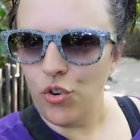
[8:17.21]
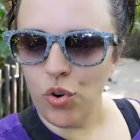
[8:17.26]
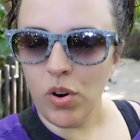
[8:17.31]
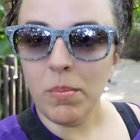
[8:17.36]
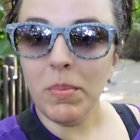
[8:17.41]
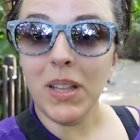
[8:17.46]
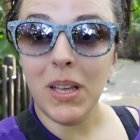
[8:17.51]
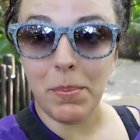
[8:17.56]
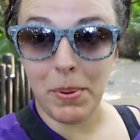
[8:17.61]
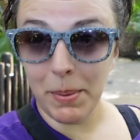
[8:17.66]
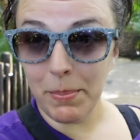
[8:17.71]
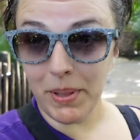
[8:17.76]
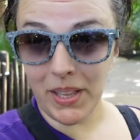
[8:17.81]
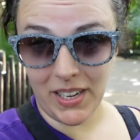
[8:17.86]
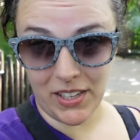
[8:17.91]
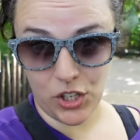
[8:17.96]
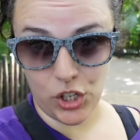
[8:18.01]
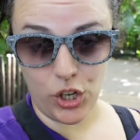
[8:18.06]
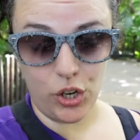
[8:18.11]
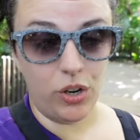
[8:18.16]
Normally people
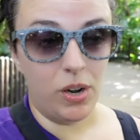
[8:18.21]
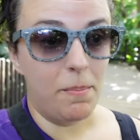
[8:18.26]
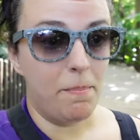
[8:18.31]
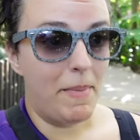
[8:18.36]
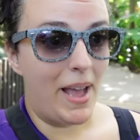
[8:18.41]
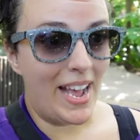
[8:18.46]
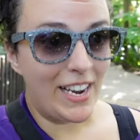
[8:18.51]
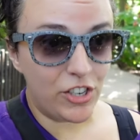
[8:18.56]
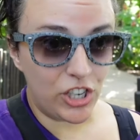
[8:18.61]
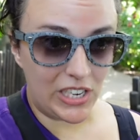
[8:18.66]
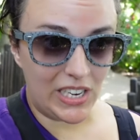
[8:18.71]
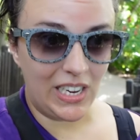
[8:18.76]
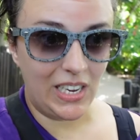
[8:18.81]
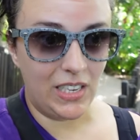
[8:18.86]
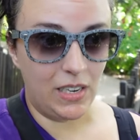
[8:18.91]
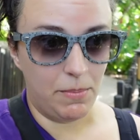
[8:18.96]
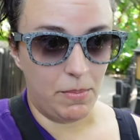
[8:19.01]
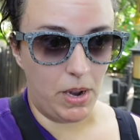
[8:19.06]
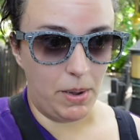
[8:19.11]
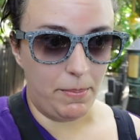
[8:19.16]
like to go to Magic
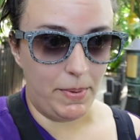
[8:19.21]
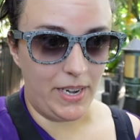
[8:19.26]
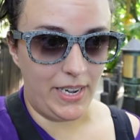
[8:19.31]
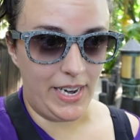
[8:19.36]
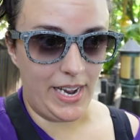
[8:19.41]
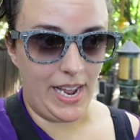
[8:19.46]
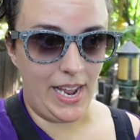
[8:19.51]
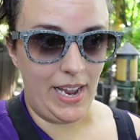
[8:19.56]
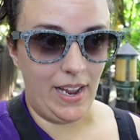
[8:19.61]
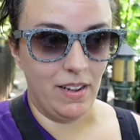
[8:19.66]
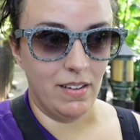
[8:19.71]
Kingdom on Monday,